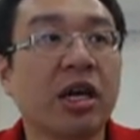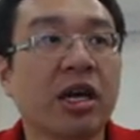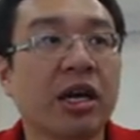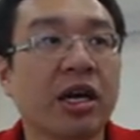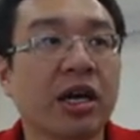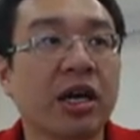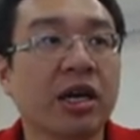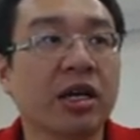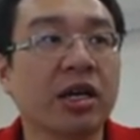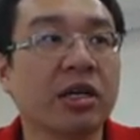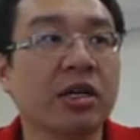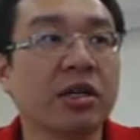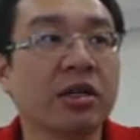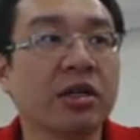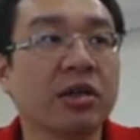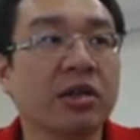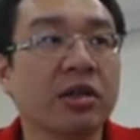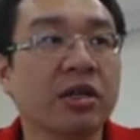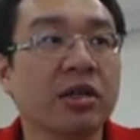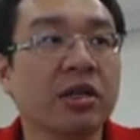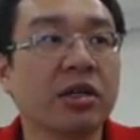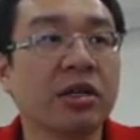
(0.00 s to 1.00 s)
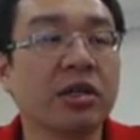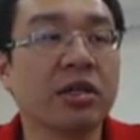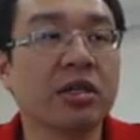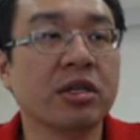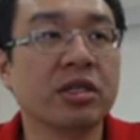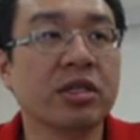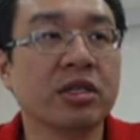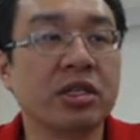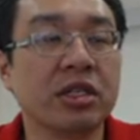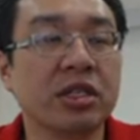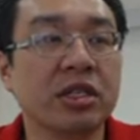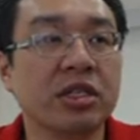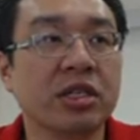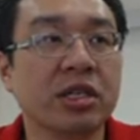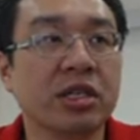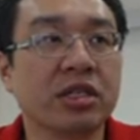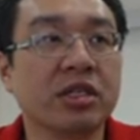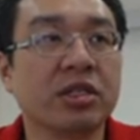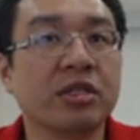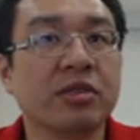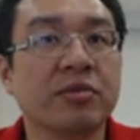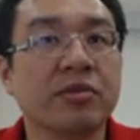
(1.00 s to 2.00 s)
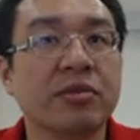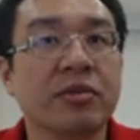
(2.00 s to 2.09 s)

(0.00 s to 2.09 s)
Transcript: at c6.